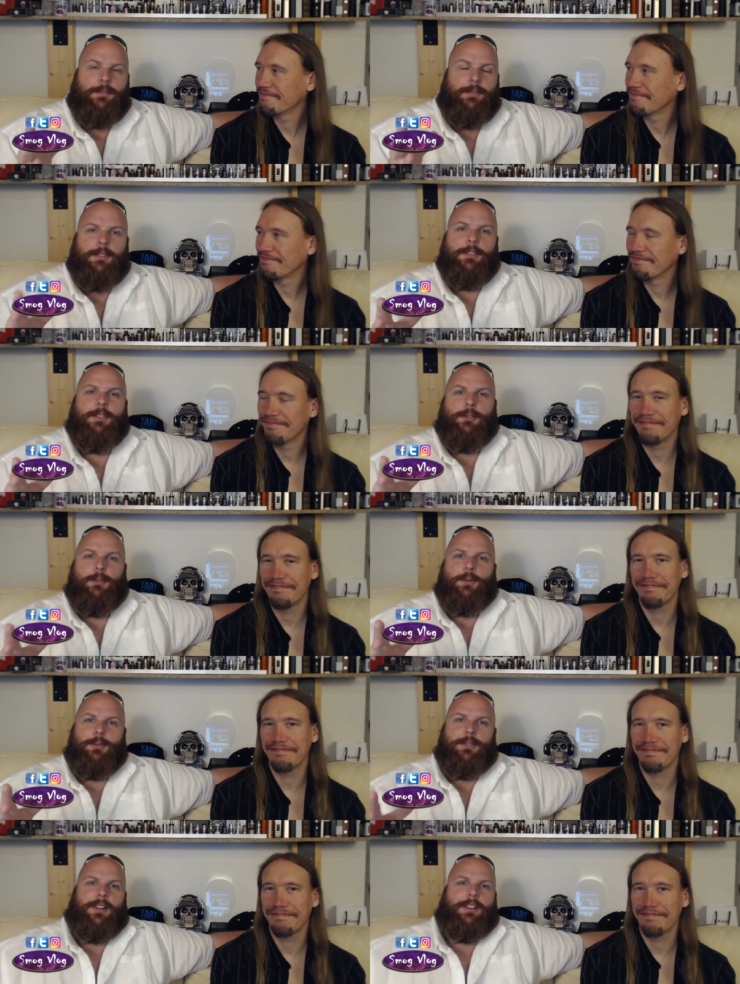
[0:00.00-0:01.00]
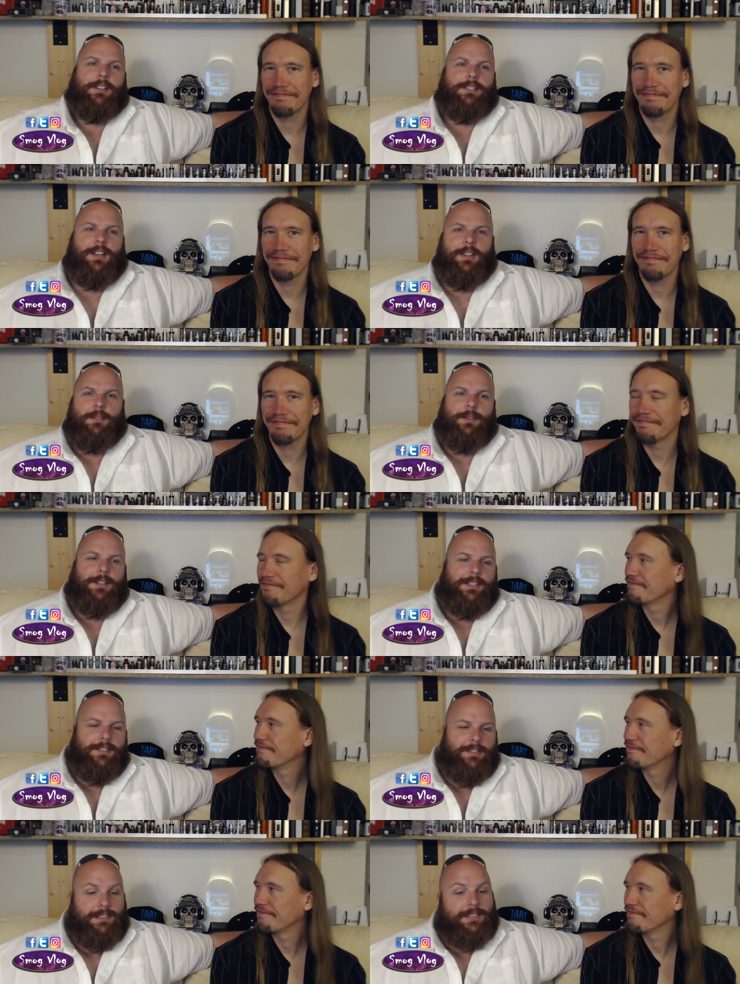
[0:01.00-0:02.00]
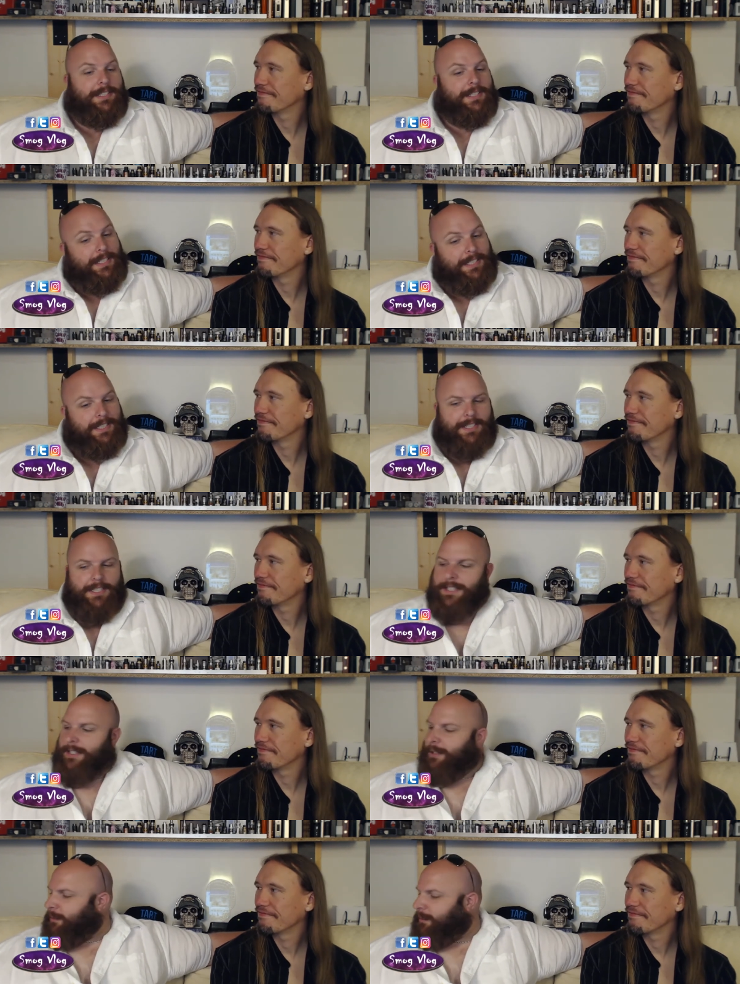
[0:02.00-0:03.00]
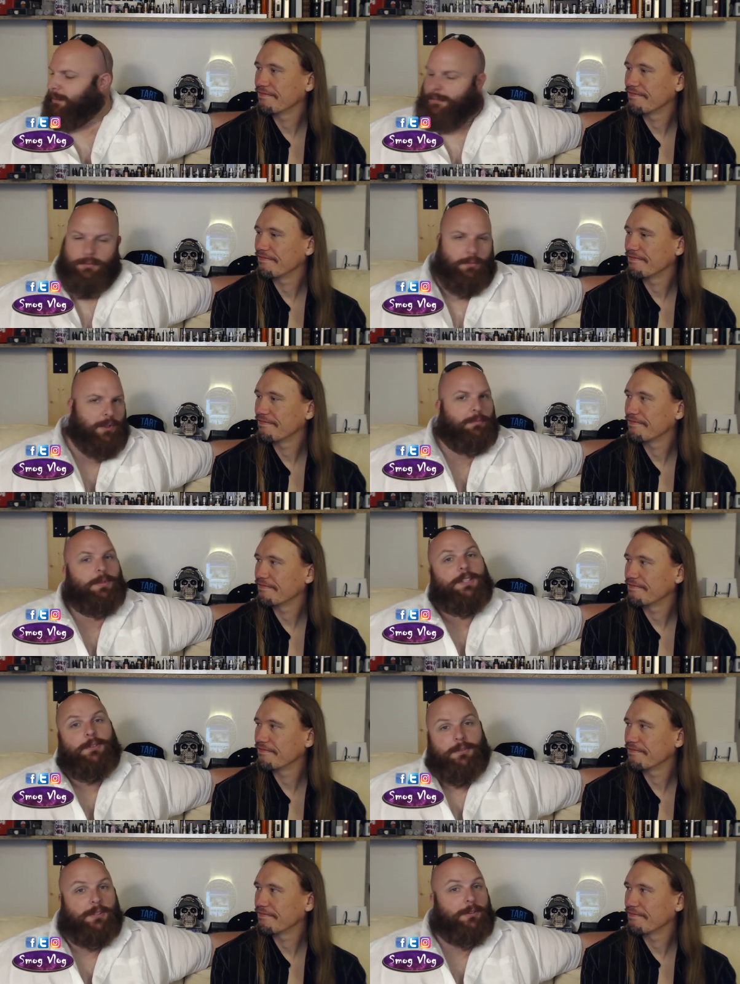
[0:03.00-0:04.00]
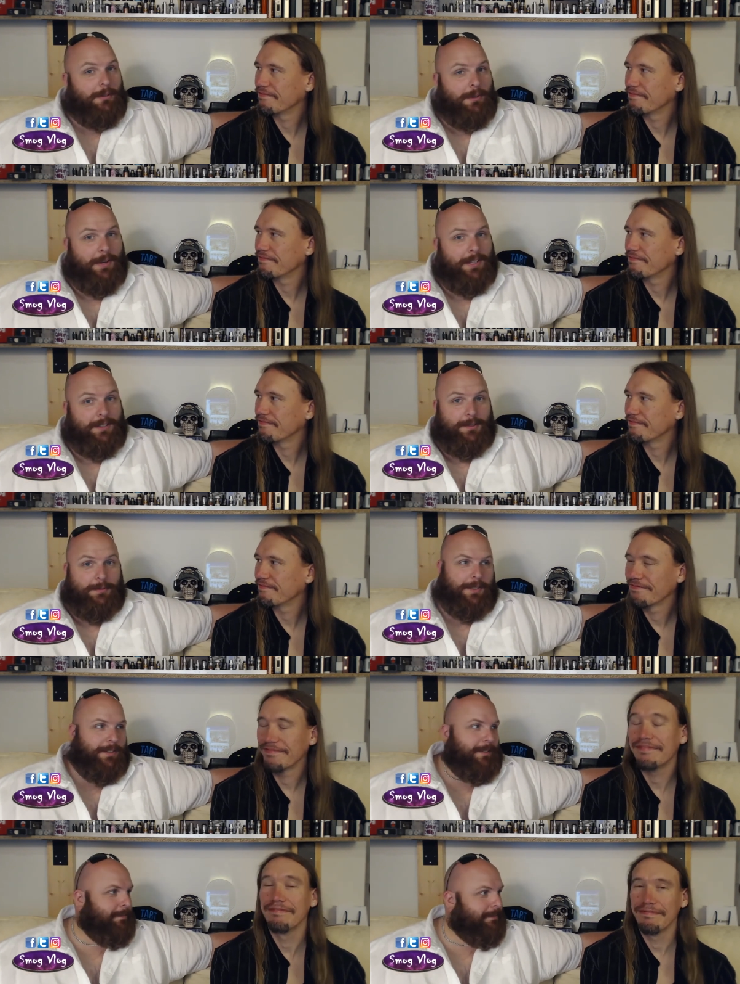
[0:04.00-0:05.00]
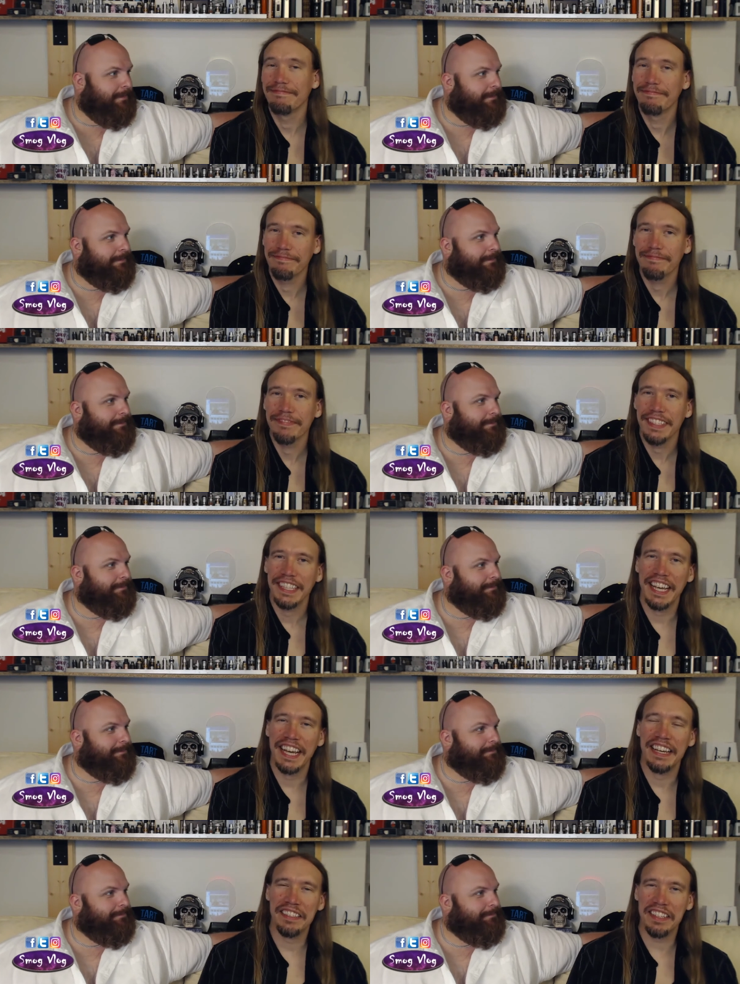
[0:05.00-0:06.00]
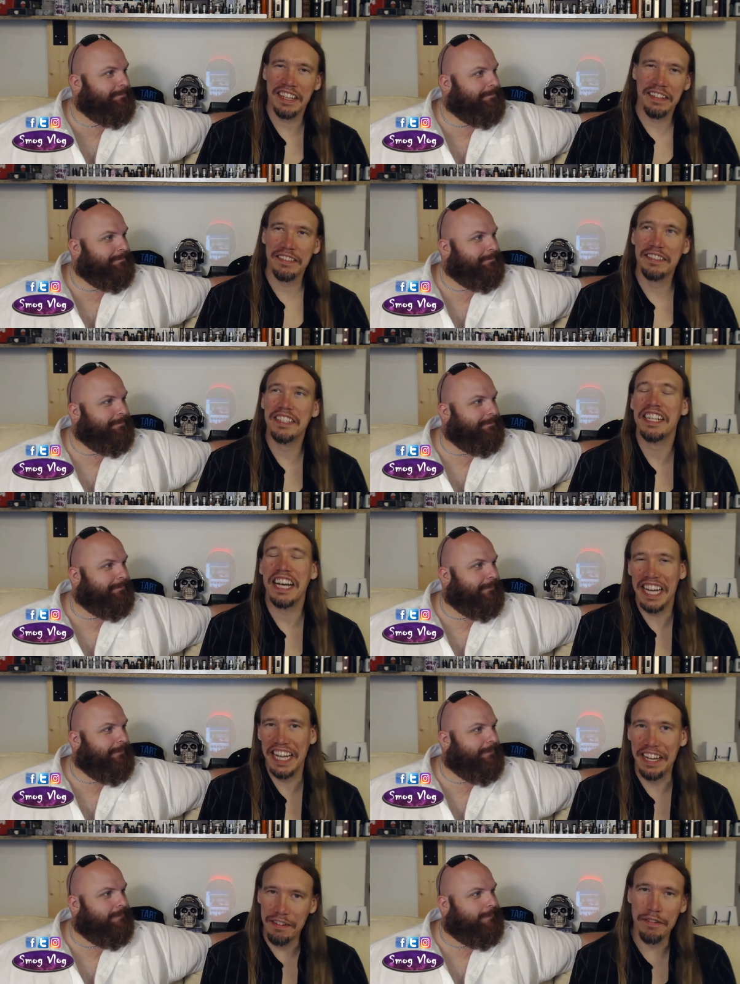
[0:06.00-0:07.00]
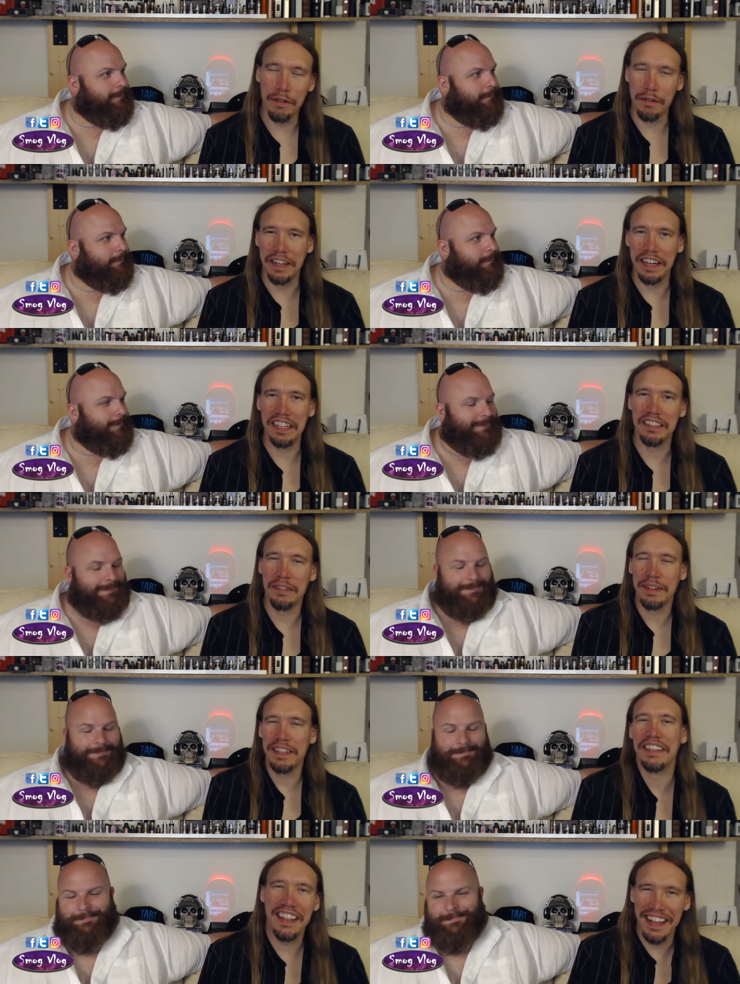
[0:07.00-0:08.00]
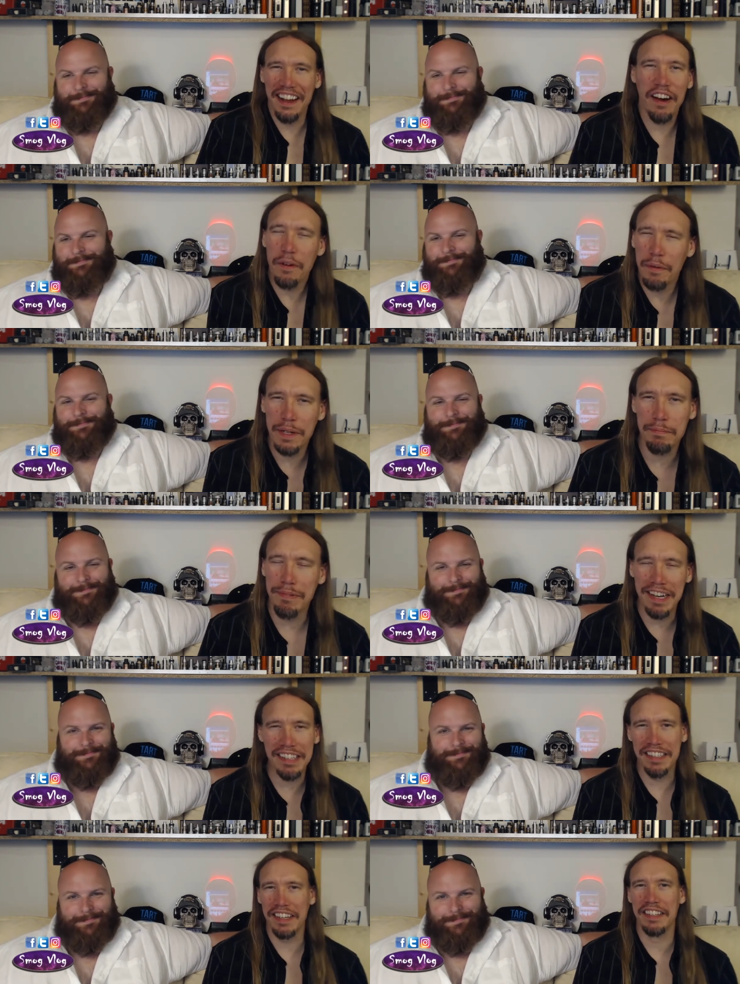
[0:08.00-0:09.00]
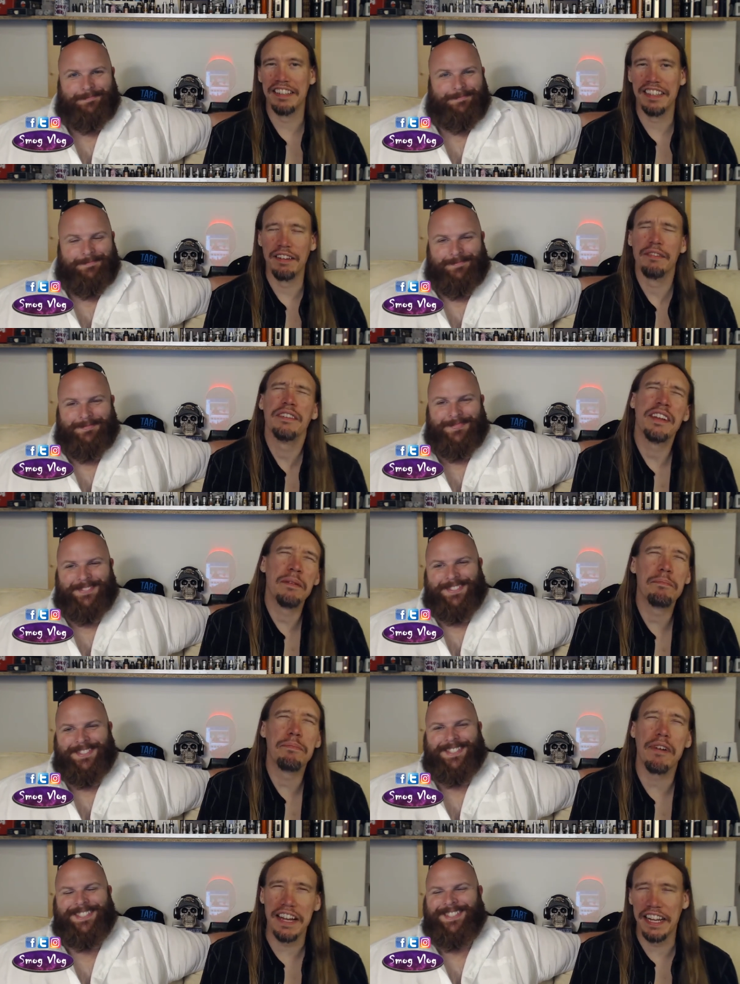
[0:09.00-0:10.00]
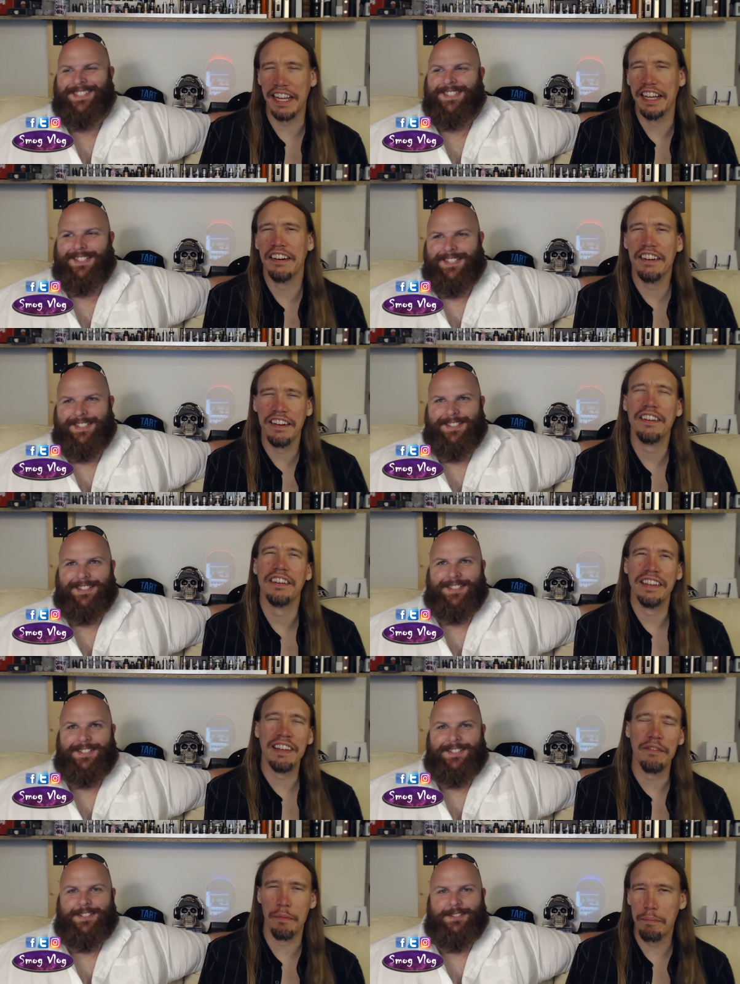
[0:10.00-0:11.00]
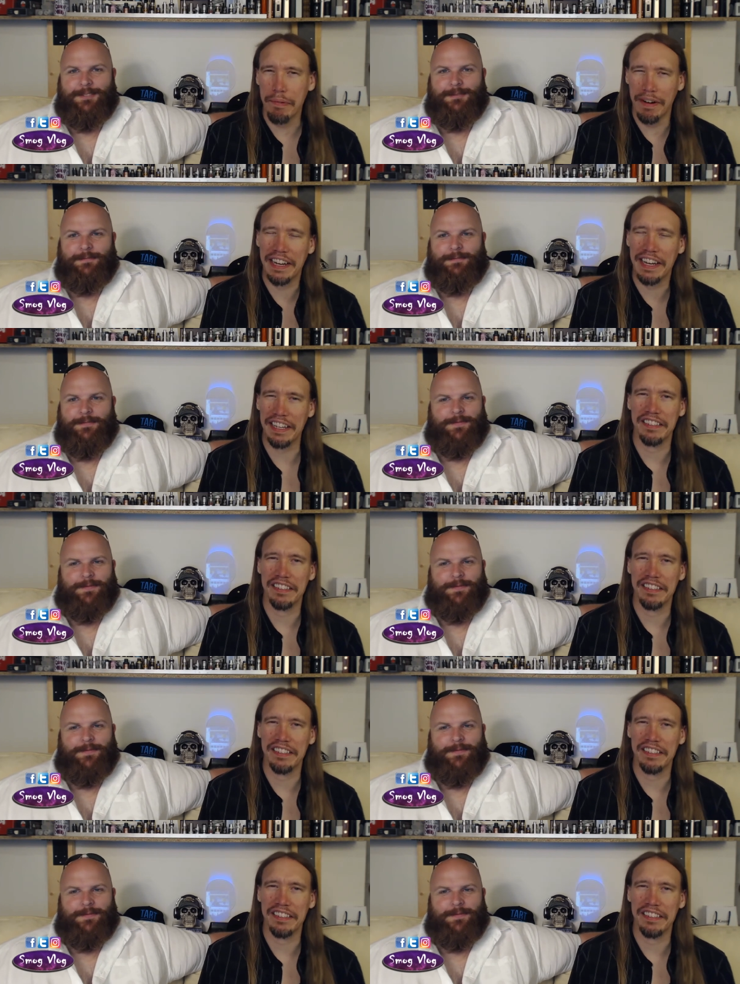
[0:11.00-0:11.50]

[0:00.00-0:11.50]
Speaker 1: came with the quartz glass. Otherwise, we'd be using the replacement.
Speaker 2: Yeah, so today of all days, I mean, I always break Tony's stuff. I don't break it. I, I never break